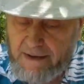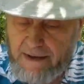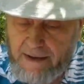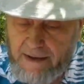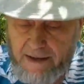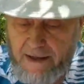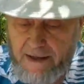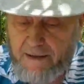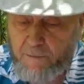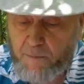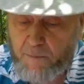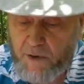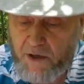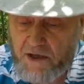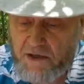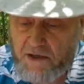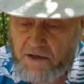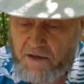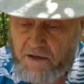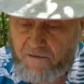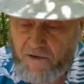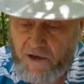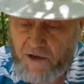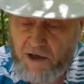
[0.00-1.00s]
I got
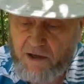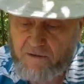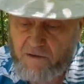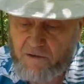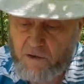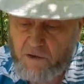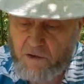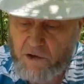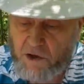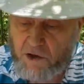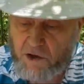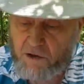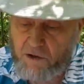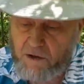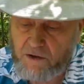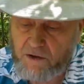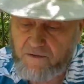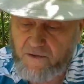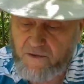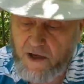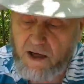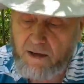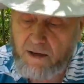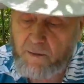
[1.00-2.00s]
past the fever,
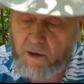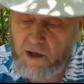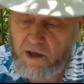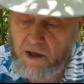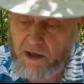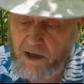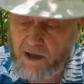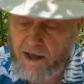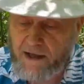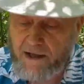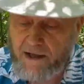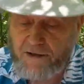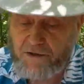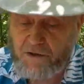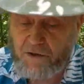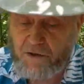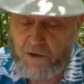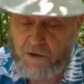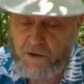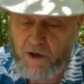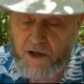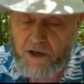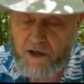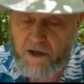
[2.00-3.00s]
chills, vomiting, aches,
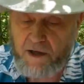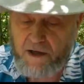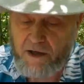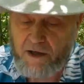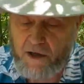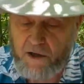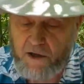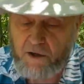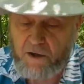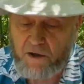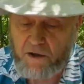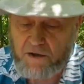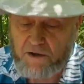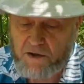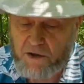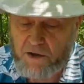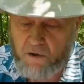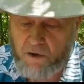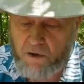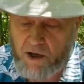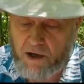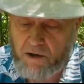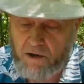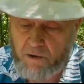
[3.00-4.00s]
and draining ears,
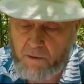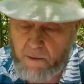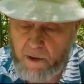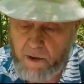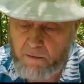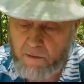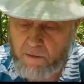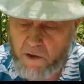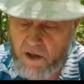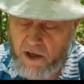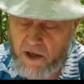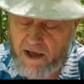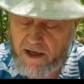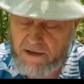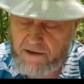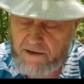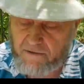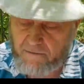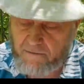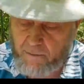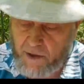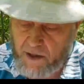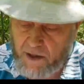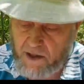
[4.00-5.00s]
though I remember
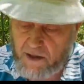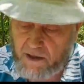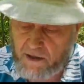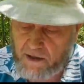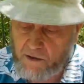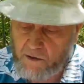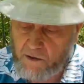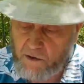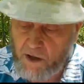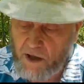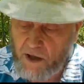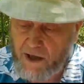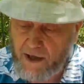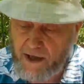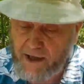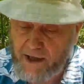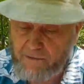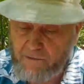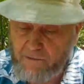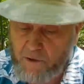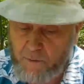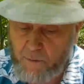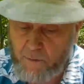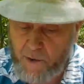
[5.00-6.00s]
nights of pain and
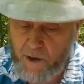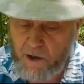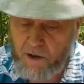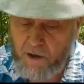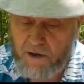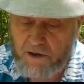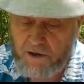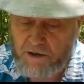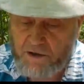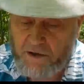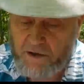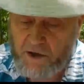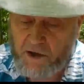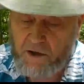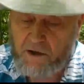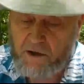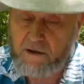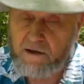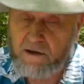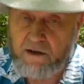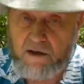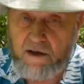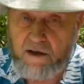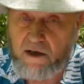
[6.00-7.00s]
crying, parents near
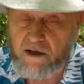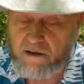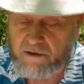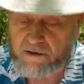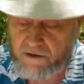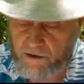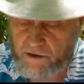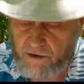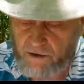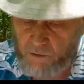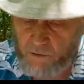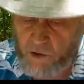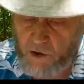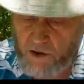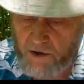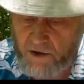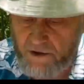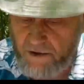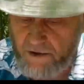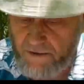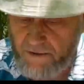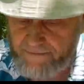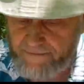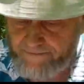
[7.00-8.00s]
and the doctor's
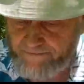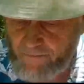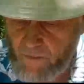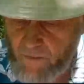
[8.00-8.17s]
voice.